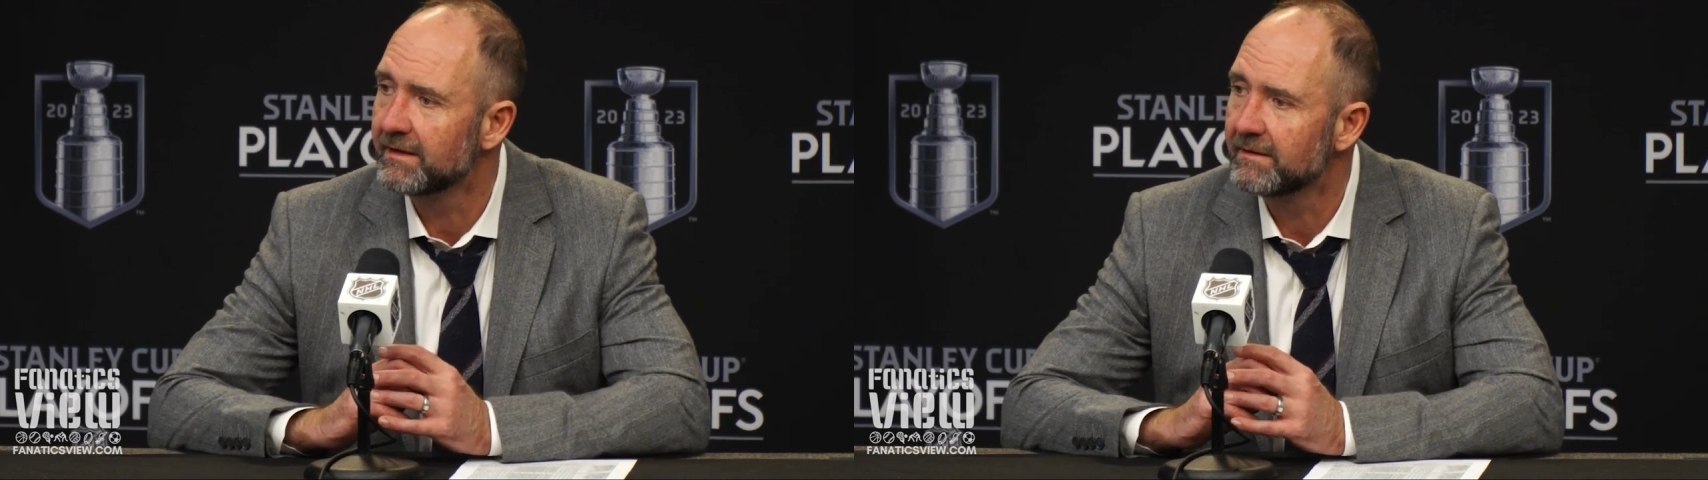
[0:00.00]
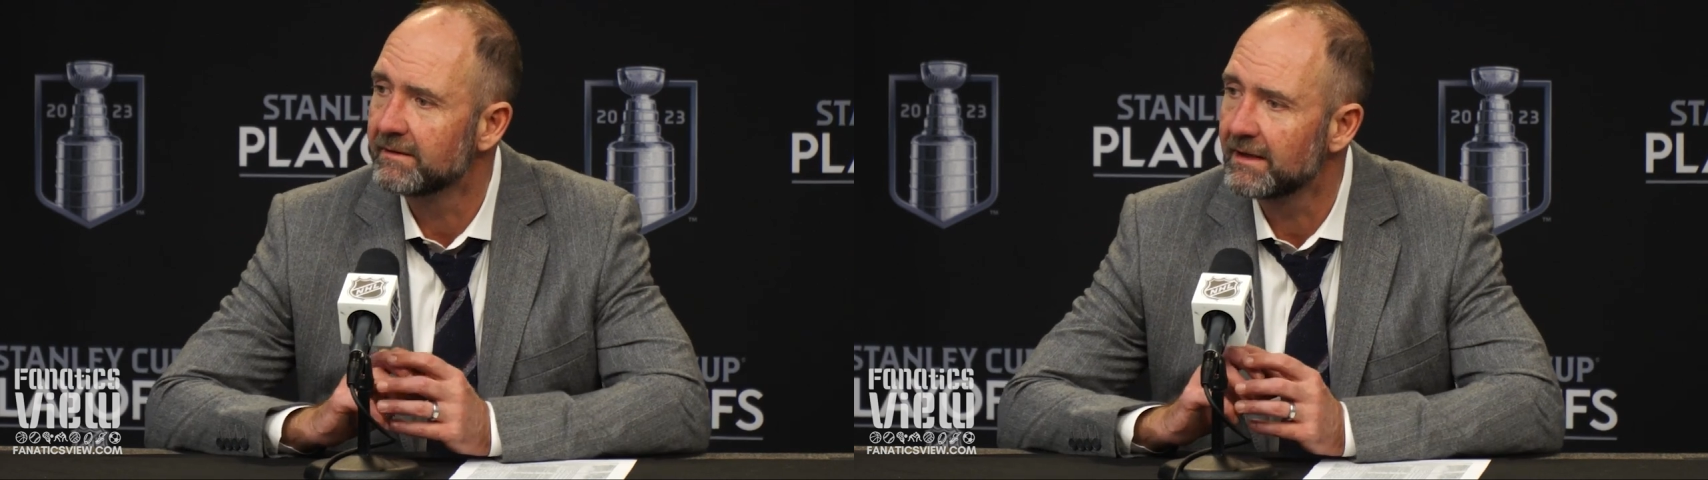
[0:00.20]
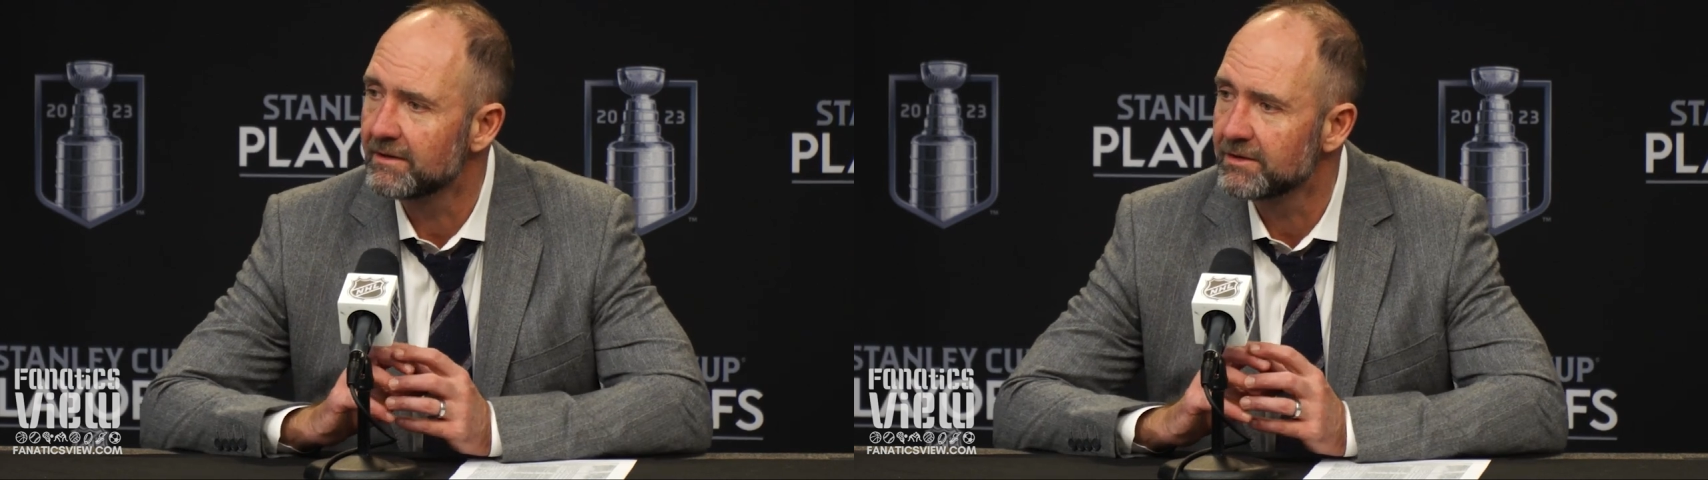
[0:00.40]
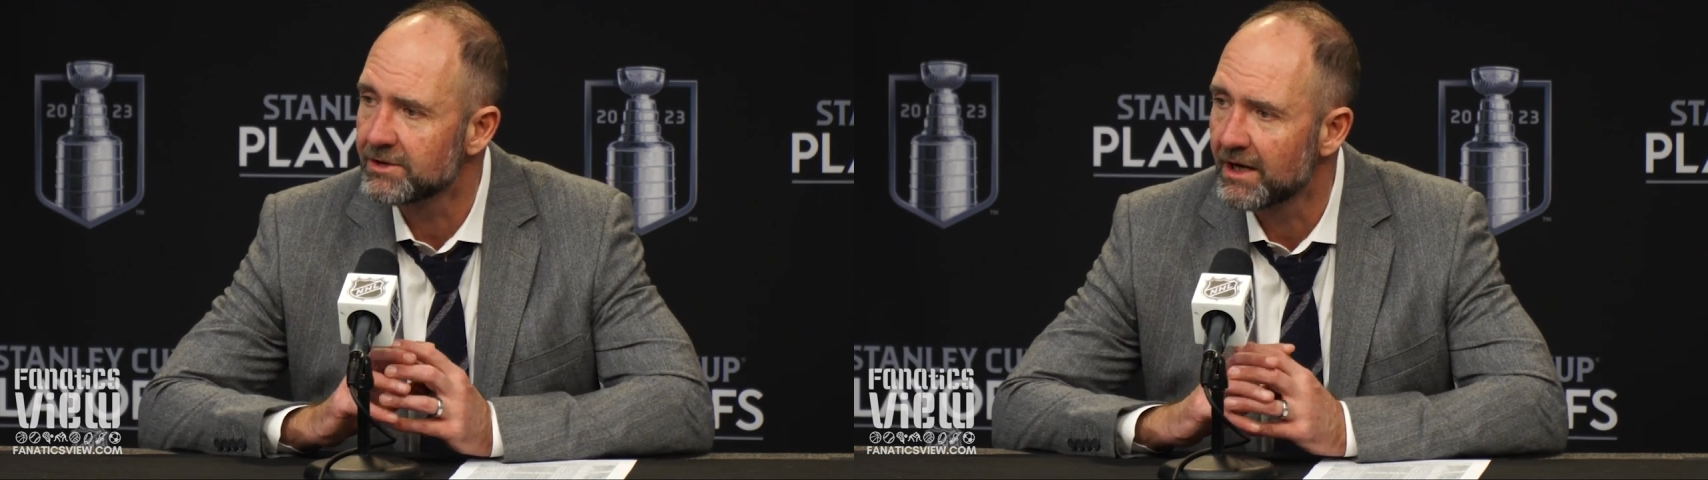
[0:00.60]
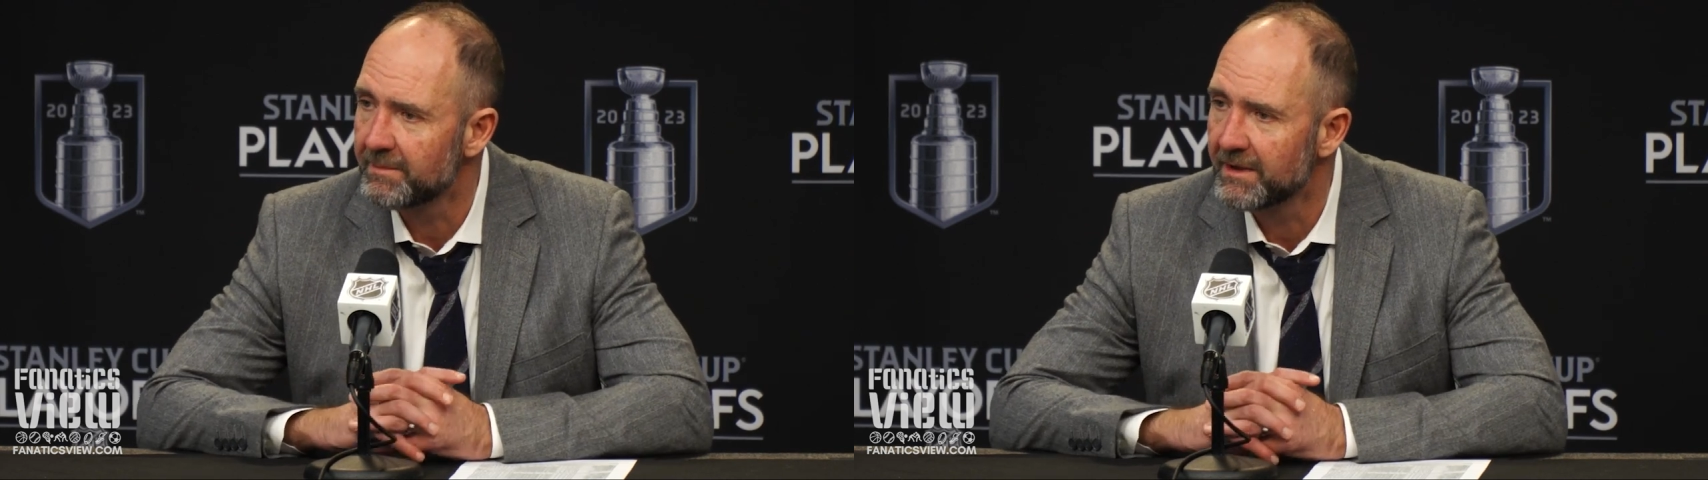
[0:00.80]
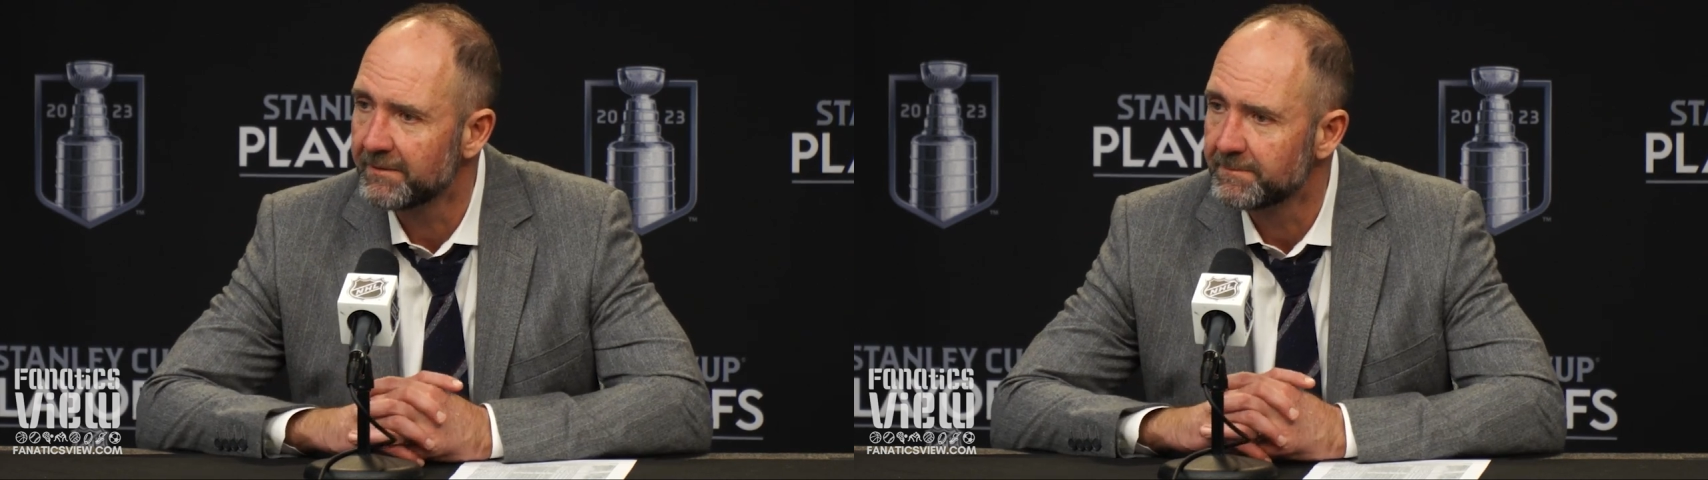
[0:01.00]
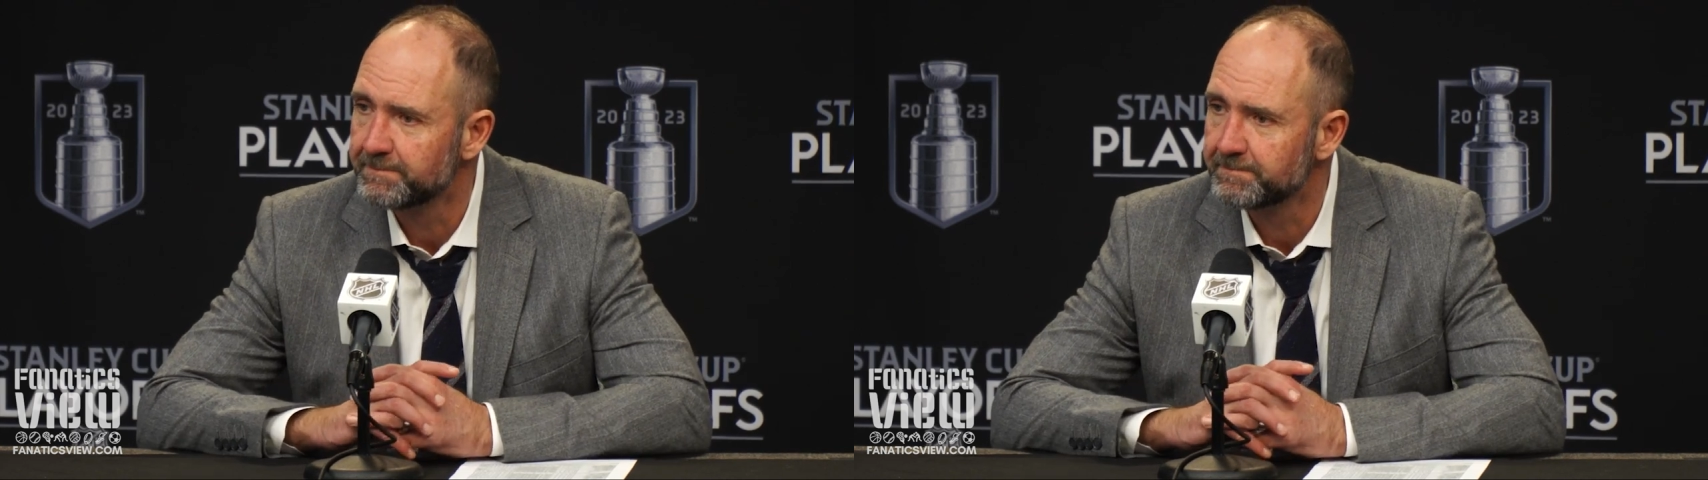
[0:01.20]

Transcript: and getting the job done.